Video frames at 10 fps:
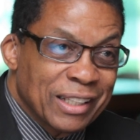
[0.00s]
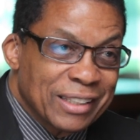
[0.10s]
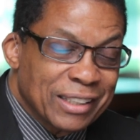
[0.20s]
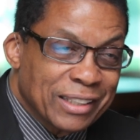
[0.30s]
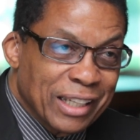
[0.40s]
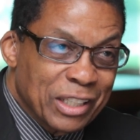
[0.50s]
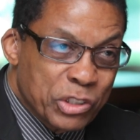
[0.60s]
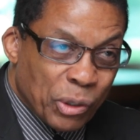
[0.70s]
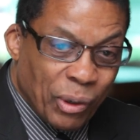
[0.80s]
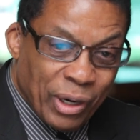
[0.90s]
that they
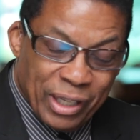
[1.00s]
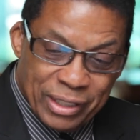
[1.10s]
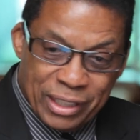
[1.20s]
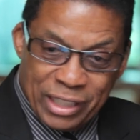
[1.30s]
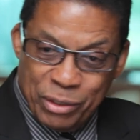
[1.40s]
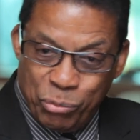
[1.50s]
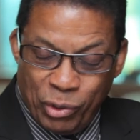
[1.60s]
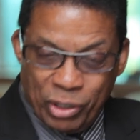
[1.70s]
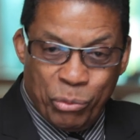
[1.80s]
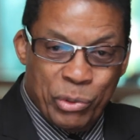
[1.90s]
enjoy and that they
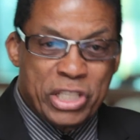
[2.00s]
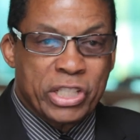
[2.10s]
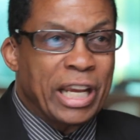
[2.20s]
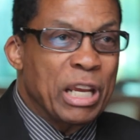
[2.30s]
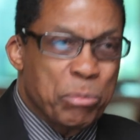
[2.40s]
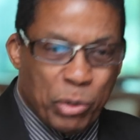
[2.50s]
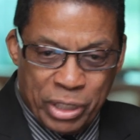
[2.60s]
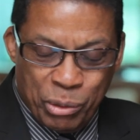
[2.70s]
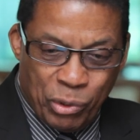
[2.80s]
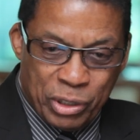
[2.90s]
want to reshape or
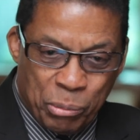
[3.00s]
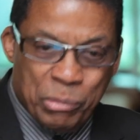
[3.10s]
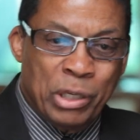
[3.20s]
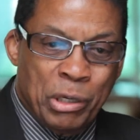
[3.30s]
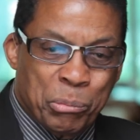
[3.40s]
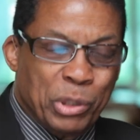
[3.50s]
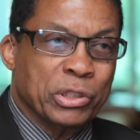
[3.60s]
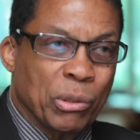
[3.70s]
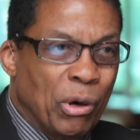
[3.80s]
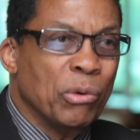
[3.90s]
they want to put
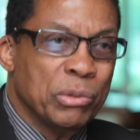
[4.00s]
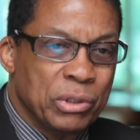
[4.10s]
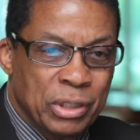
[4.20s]
their own